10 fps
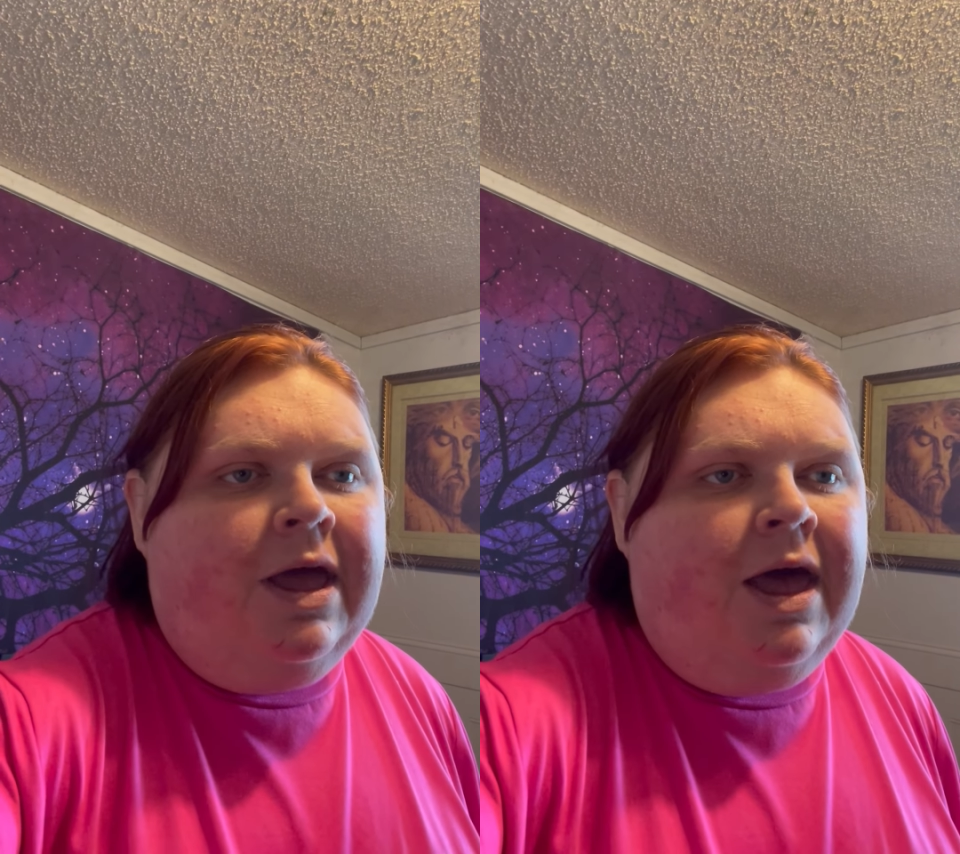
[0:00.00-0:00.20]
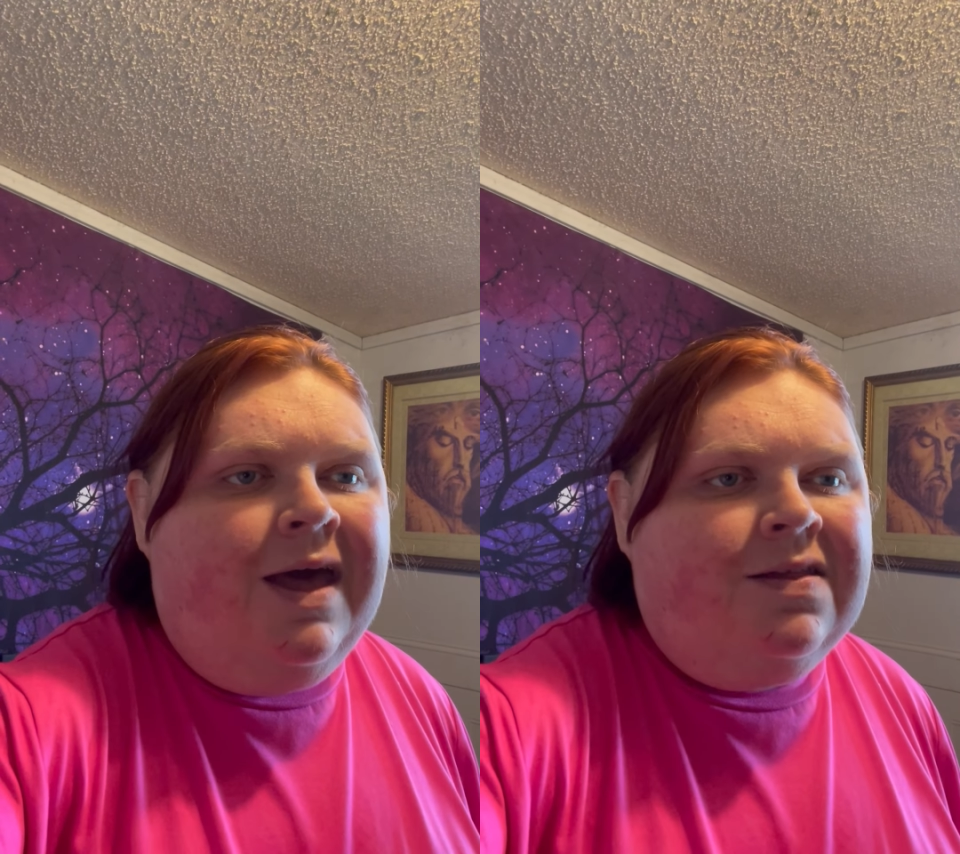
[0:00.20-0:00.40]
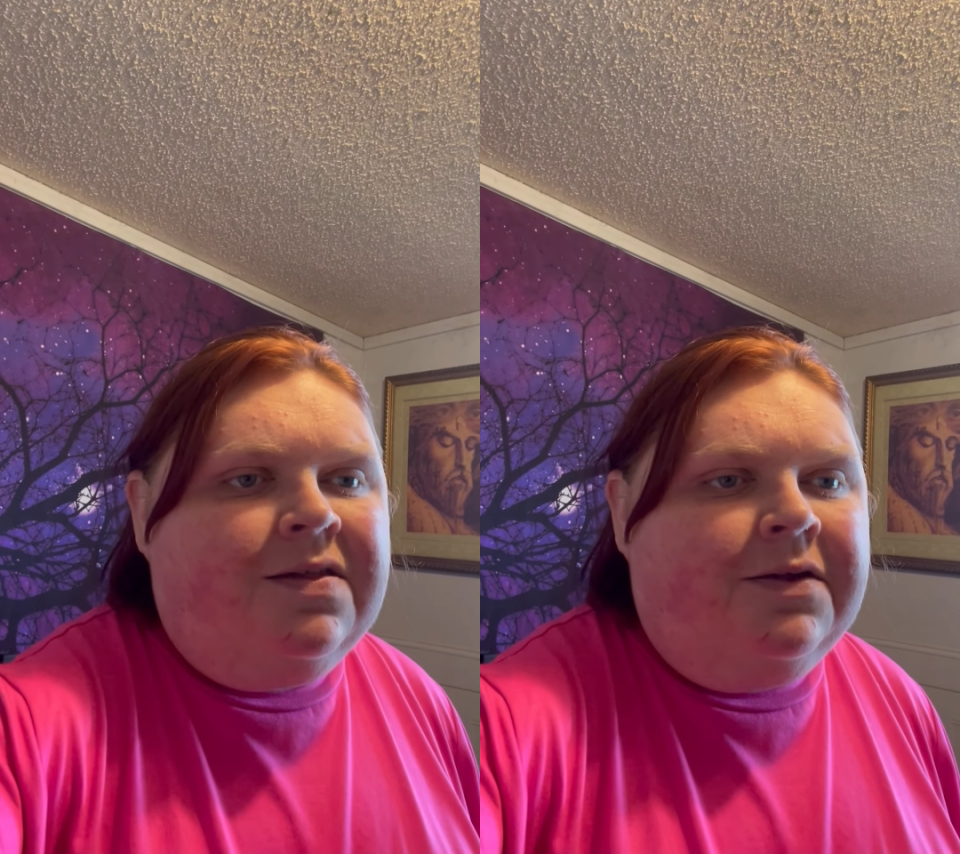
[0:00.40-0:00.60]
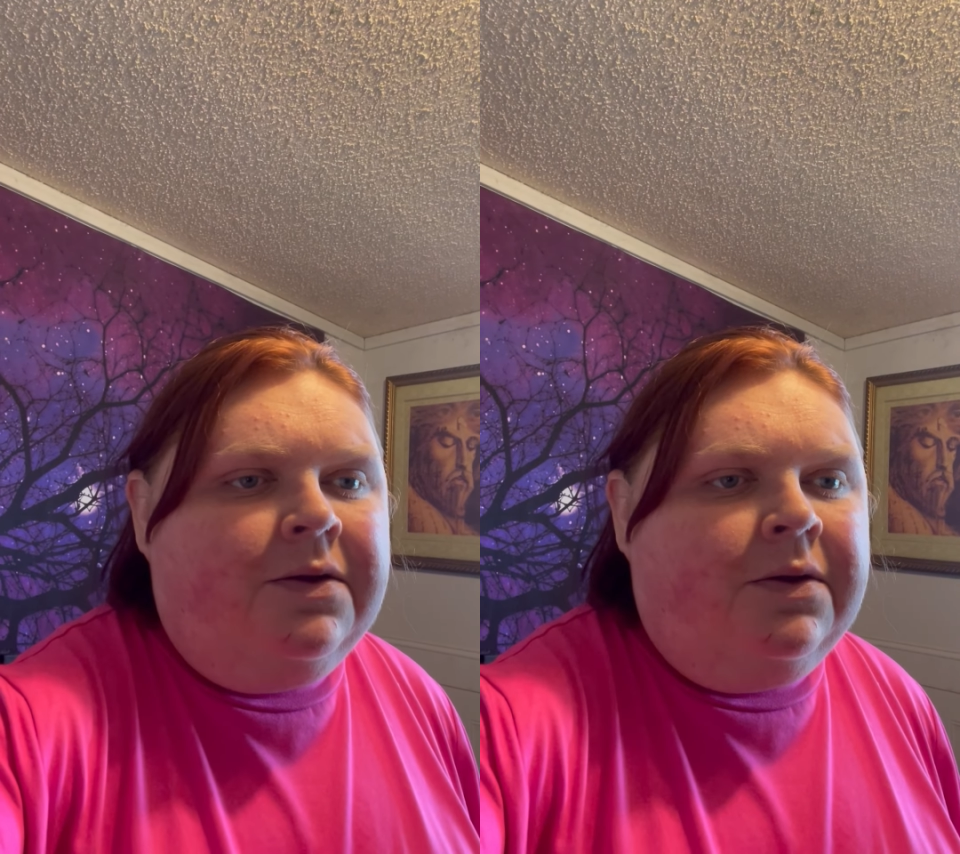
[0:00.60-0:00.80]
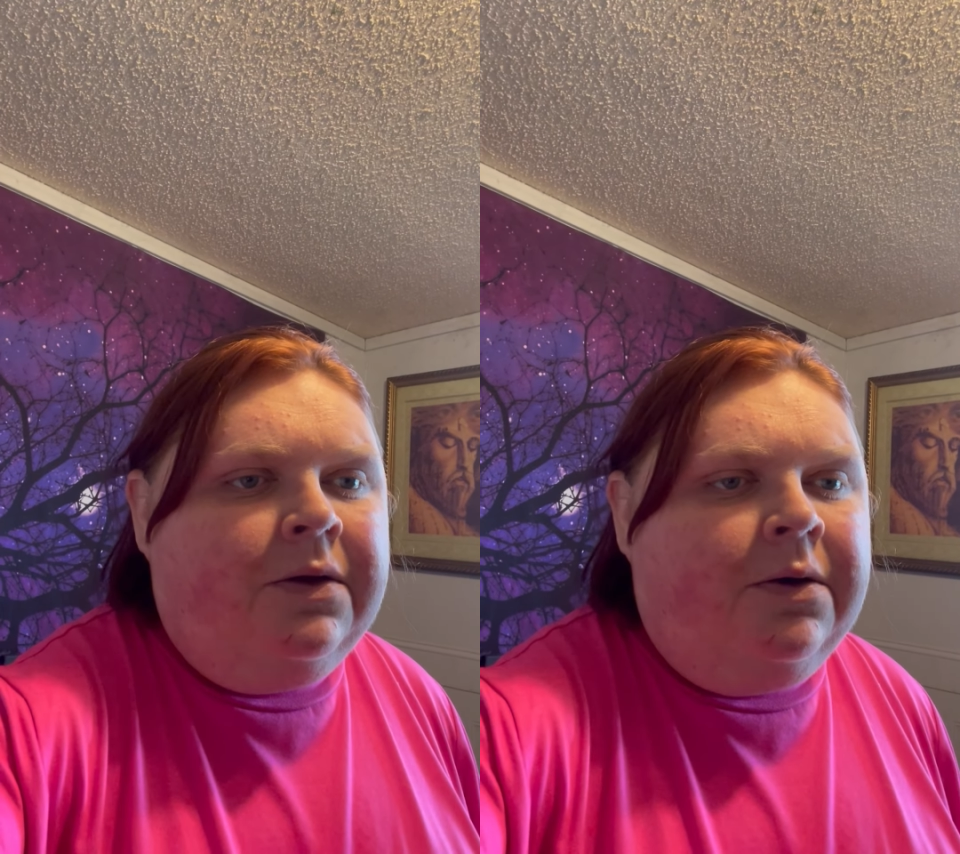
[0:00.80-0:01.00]
I
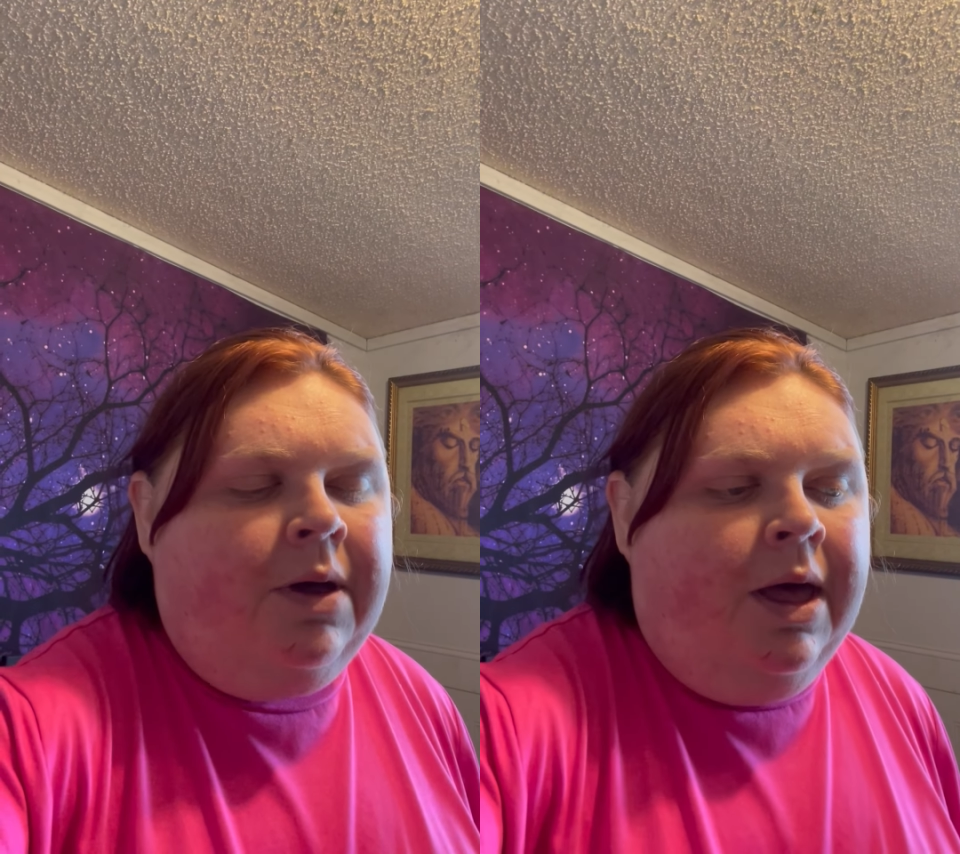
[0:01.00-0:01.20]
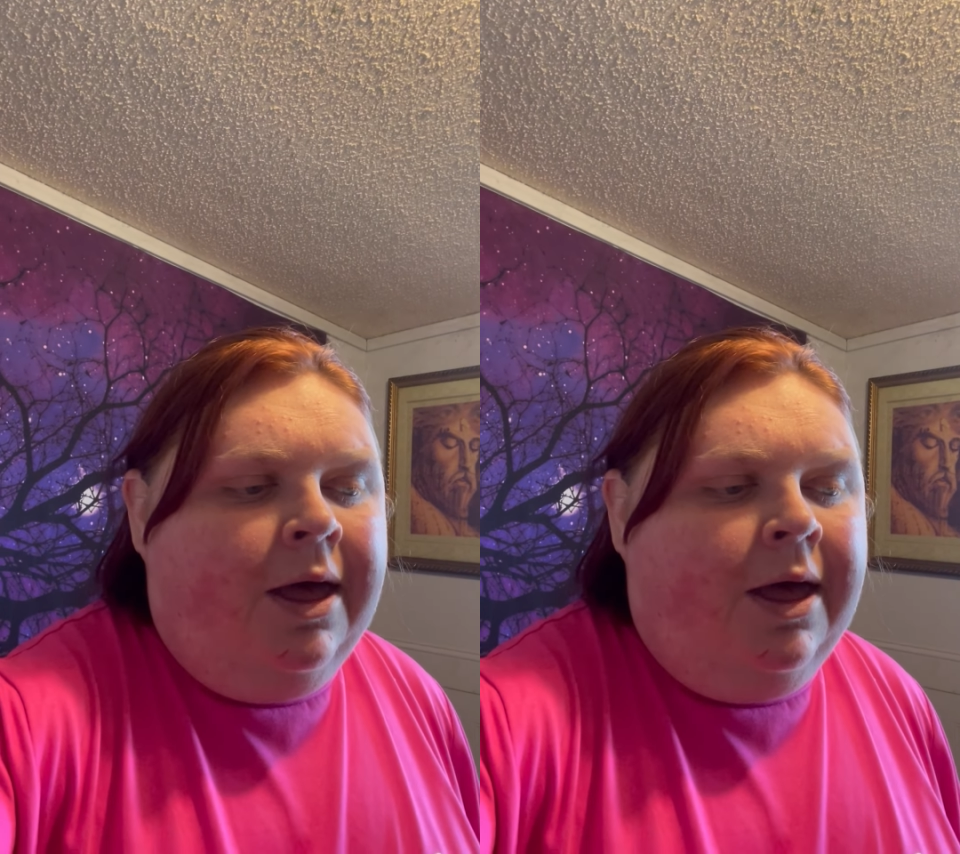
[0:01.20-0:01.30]
do